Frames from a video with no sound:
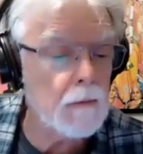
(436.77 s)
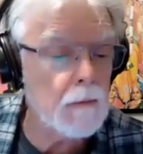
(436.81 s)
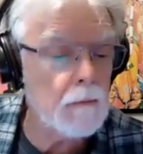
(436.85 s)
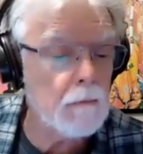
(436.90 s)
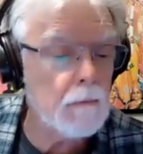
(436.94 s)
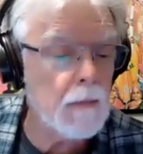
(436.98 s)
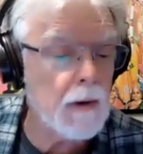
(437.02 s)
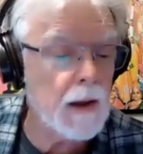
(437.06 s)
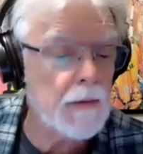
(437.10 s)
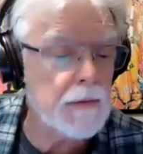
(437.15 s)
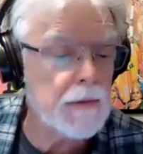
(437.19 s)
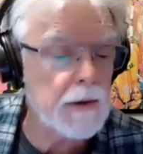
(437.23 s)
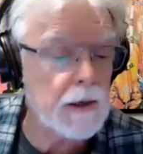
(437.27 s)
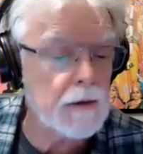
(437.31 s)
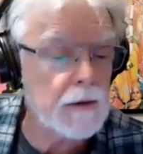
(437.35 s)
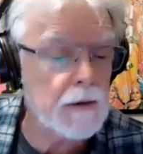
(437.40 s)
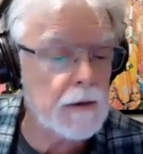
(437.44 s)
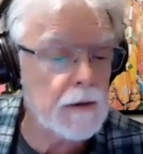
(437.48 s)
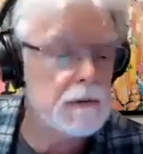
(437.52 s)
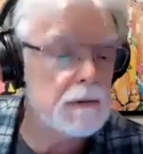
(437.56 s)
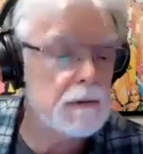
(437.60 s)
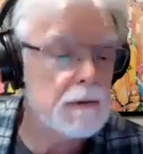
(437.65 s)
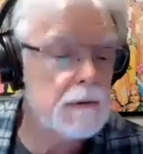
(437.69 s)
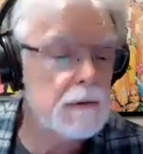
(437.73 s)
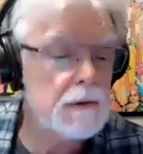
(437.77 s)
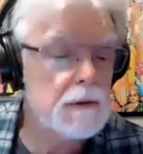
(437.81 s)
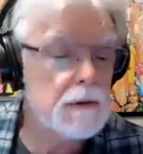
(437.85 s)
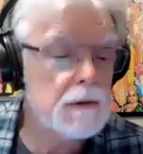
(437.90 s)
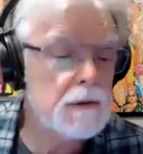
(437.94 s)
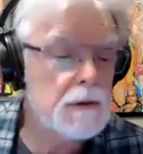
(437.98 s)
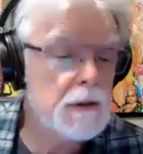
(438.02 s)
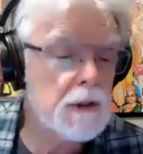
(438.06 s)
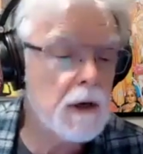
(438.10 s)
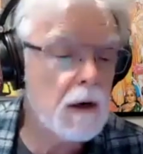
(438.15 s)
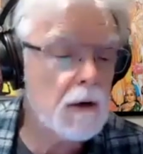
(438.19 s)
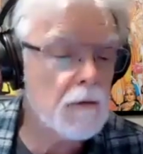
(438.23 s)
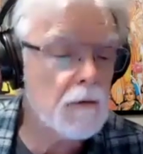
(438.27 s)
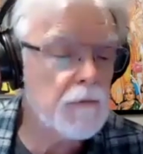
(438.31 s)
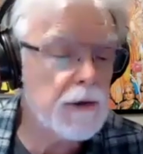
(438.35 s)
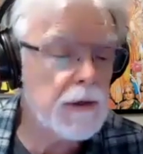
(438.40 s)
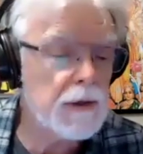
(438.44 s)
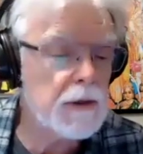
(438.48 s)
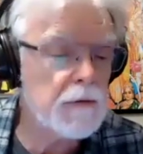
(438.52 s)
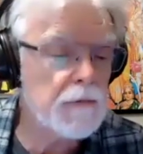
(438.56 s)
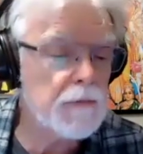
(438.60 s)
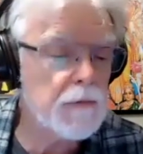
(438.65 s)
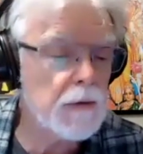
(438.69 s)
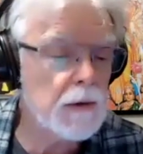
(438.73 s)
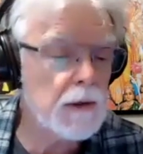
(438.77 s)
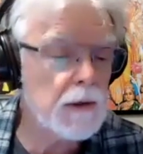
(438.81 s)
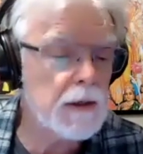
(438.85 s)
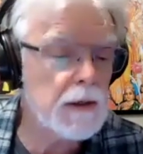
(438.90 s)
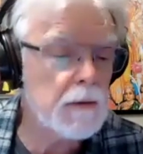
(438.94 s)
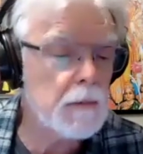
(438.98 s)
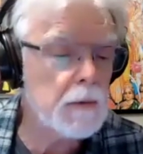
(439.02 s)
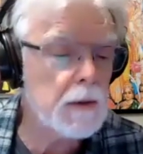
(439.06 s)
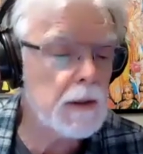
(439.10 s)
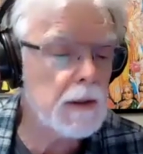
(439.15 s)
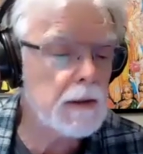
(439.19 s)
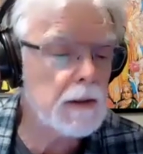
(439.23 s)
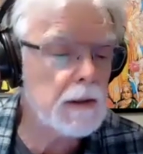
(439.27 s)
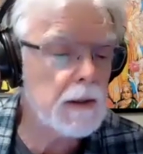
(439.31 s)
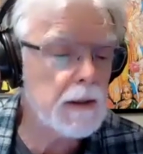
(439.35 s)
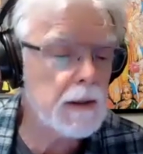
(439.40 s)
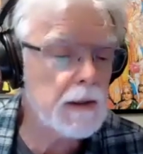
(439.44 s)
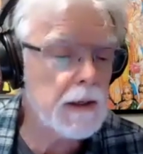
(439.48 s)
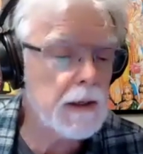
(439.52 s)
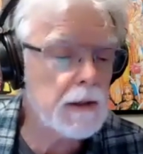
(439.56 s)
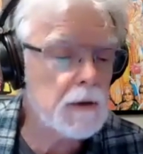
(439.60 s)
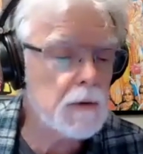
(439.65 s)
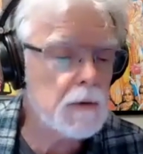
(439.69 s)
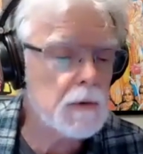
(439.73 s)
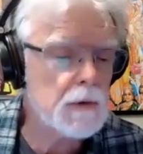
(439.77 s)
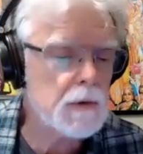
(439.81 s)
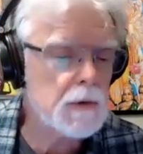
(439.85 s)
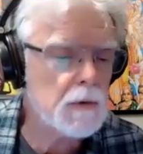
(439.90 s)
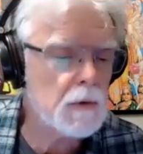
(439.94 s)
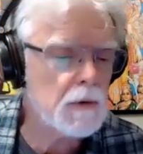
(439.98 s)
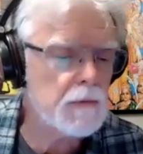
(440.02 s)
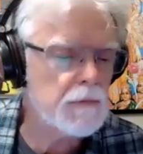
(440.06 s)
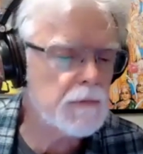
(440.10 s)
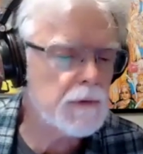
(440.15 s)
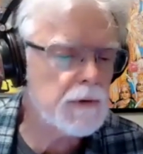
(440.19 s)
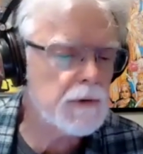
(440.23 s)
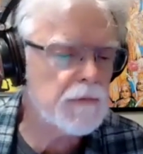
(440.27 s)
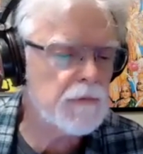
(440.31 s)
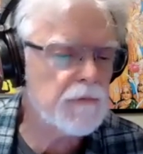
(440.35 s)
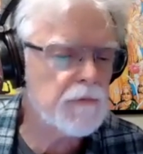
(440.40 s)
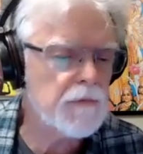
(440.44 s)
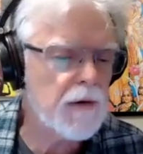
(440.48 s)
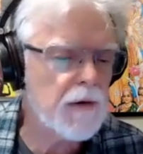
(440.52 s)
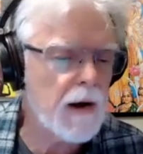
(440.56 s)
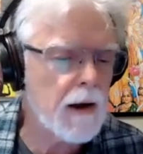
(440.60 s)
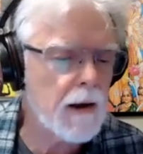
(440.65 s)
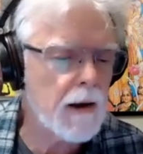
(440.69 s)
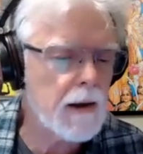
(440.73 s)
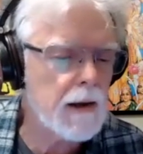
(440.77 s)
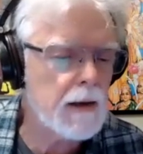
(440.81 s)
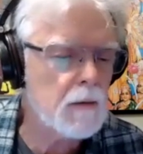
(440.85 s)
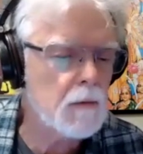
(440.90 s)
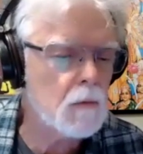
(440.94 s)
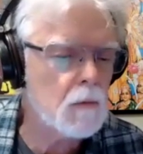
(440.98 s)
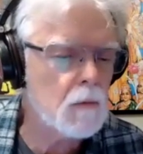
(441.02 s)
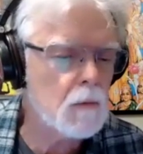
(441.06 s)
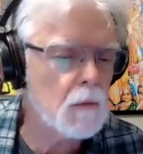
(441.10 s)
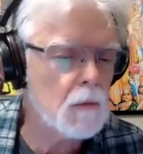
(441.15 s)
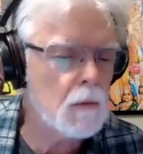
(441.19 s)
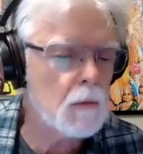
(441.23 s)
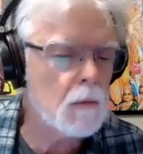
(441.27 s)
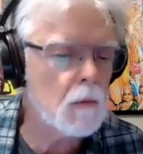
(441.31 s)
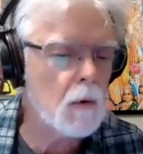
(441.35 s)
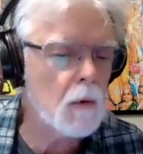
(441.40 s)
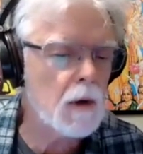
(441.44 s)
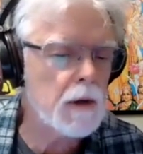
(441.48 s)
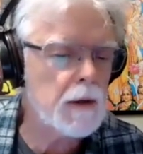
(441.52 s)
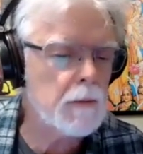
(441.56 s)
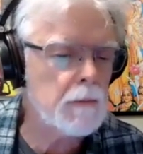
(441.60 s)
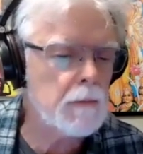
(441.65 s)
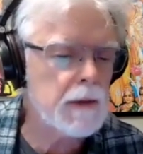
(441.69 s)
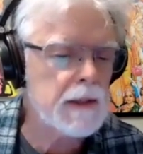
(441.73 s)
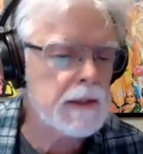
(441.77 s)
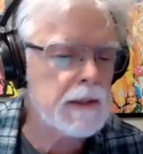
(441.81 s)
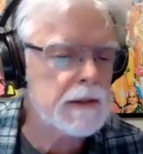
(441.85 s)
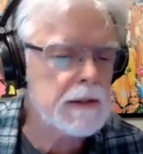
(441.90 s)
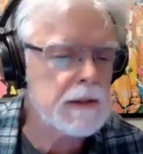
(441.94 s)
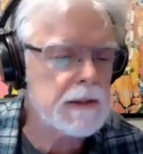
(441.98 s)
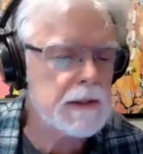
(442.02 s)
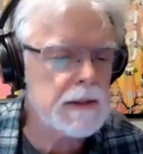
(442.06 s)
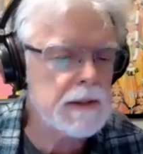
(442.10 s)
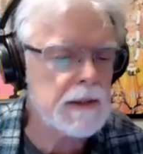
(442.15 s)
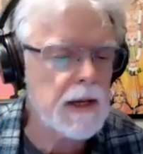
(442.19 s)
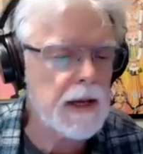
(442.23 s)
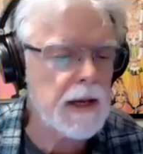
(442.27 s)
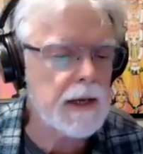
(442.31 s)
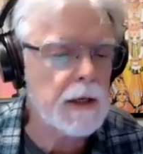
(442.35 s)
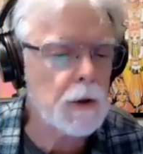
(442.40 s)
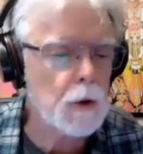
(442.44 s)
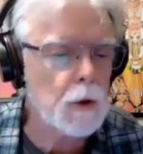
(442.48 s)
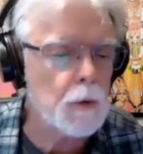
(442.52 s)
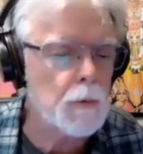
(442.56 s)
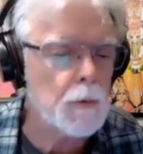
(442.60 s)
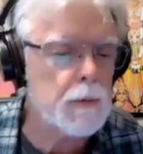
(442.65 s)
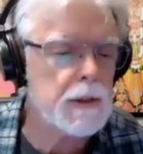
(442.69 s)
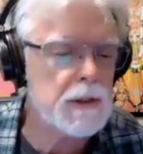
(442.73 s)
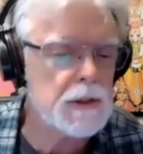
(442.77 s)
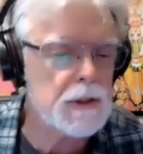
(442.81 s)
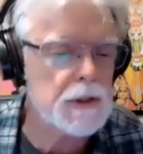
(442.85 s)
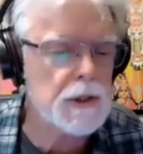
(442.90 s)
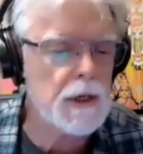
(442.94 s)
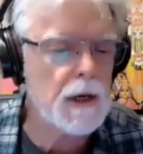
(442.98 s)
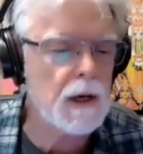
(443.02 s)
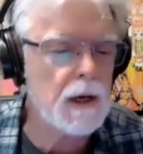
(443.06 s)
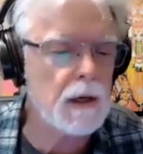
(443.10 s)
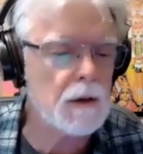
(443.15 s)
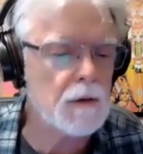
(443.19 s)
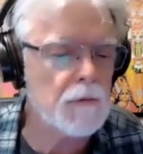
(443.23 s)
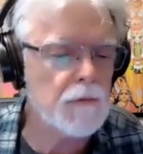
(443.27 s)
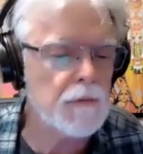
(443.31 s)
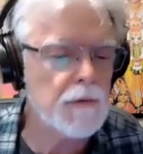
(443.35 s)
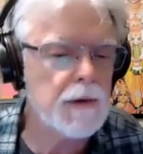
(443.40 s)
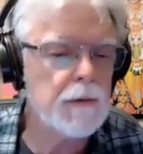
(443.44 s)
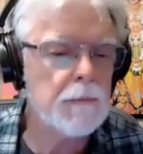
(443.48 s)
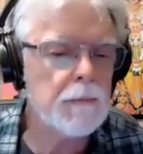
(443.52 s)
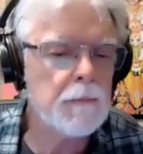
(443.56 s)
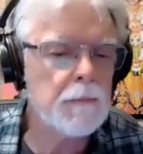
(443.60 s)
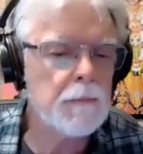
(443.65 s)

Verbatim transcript: may think of geography differently, but can you sort of define what it means to say human geography?